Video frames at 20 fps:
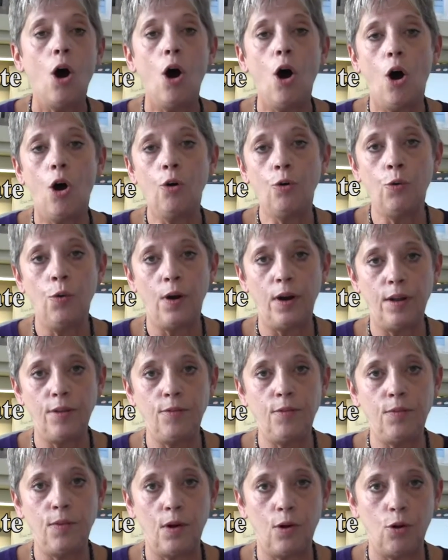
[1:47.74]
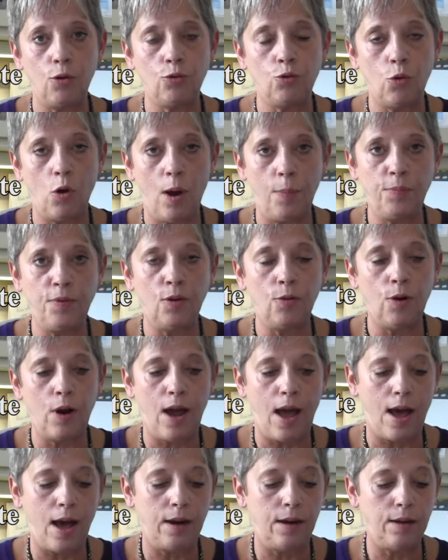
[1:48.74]
all credits that are dropped or
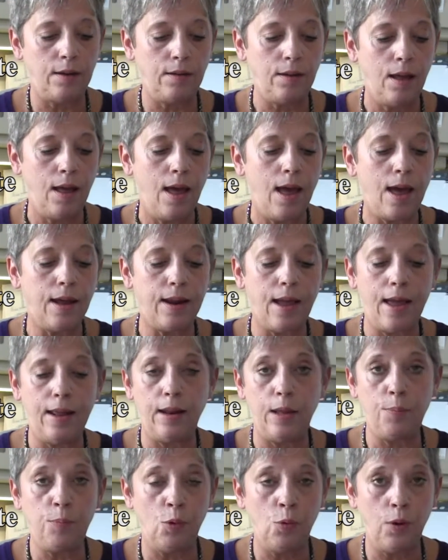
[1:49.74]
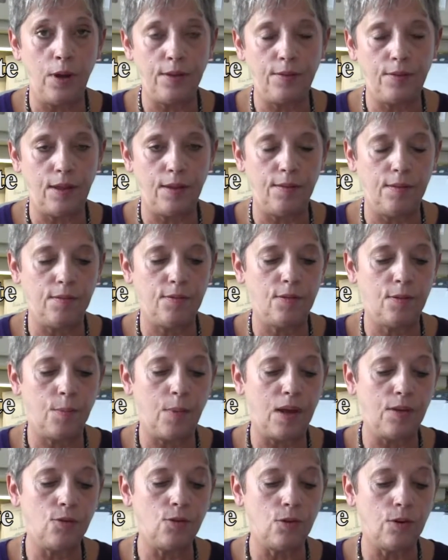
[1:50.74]
added at any point in the
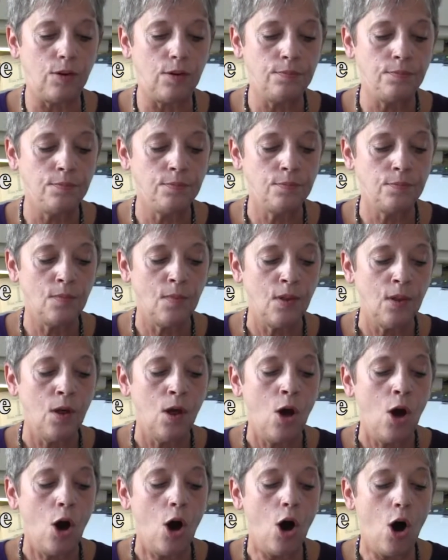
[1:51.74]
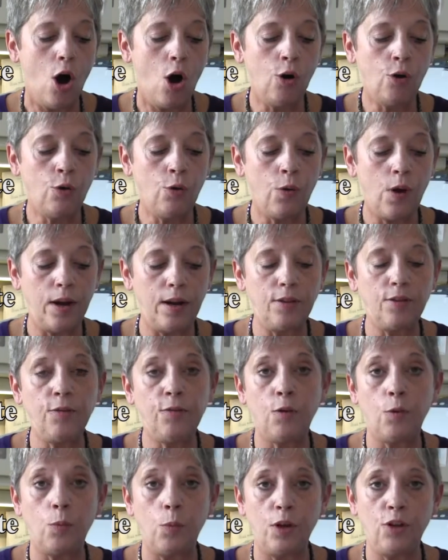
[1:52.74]
semester, all credits
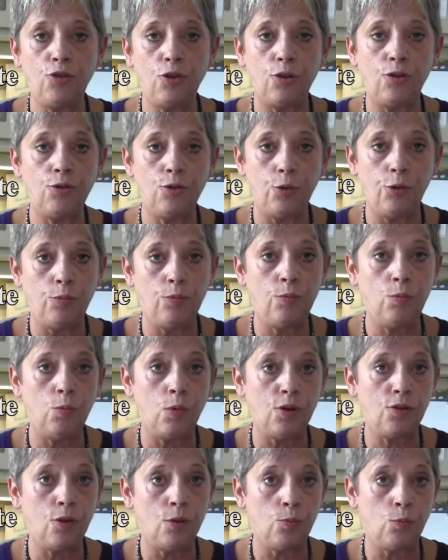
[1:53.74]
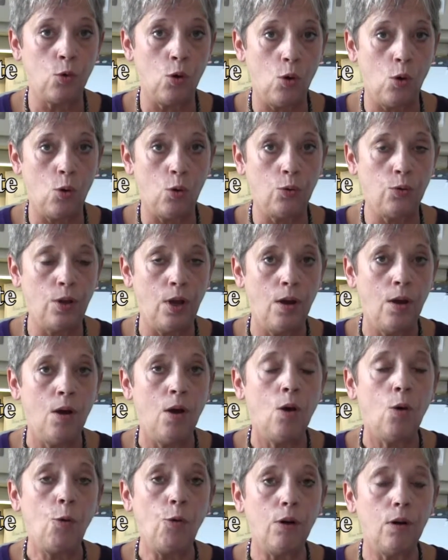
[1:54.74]
for which a student was enrolled
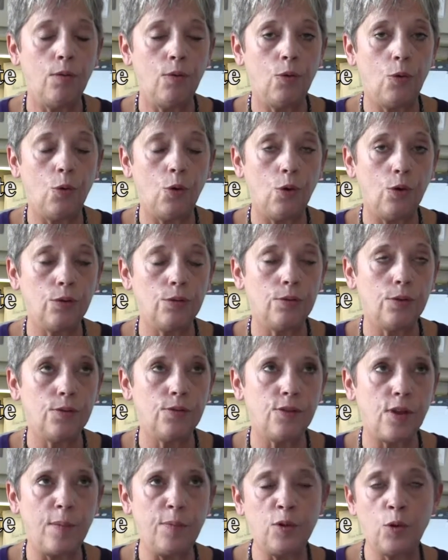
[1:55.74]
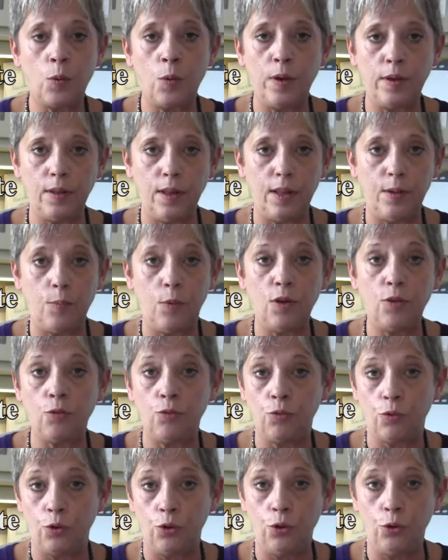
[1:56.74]
or subsequently
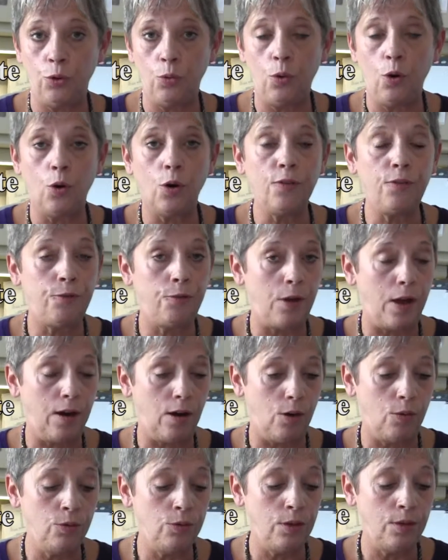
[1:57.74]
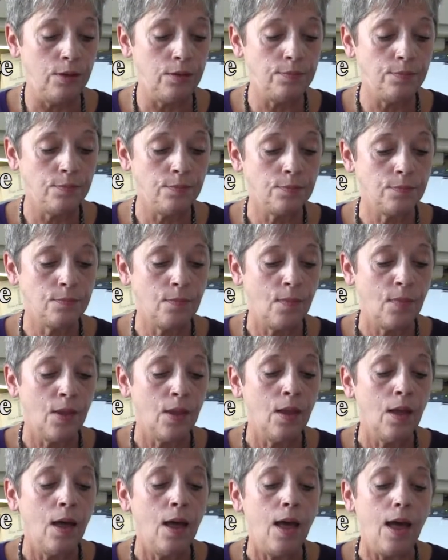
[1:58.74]
withdrew or failed,
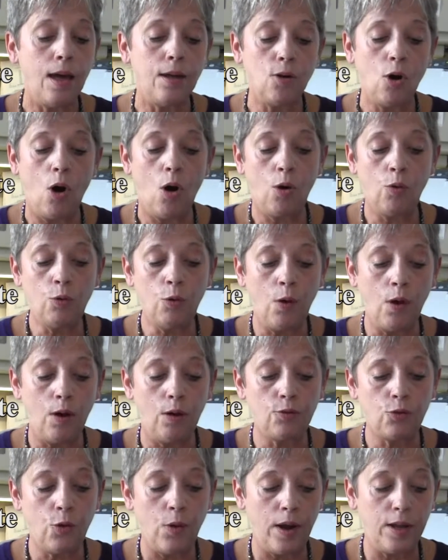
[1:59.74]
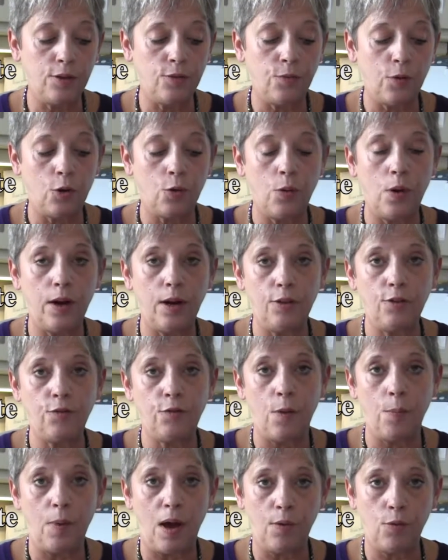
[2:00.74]
and all transfer credits
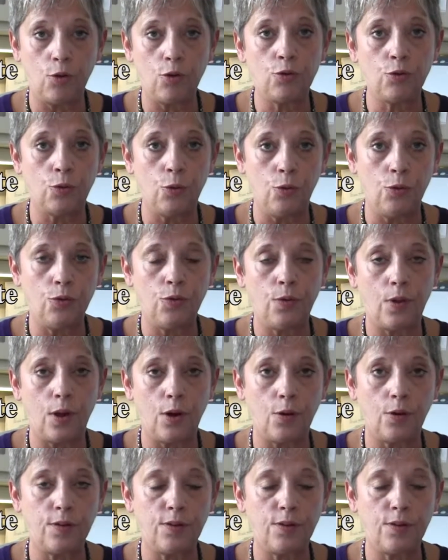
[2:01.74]
from other schools that are